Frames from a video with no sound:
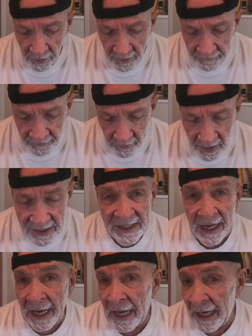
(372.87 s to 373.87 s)
influenza
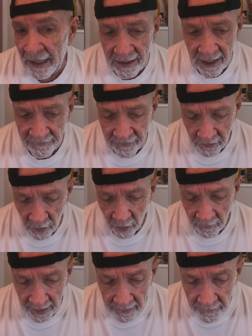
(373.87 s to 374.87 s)
A, not for
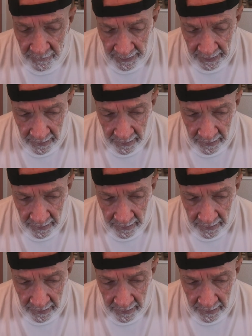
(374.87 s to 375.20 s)
COVID